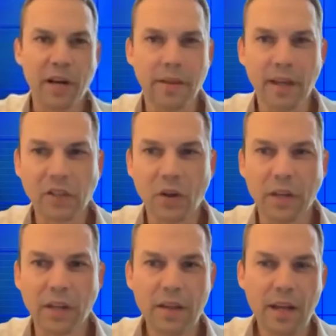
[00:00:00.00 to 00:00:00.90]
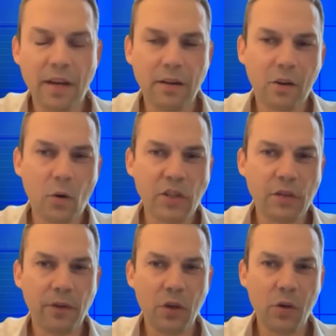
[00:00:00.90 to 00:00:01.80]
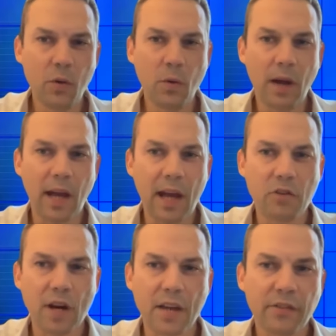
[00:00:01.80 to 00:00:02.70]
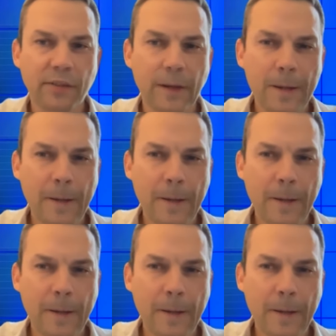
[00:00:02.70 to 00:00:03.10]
thanks, Tony. And then a question for you, Andras.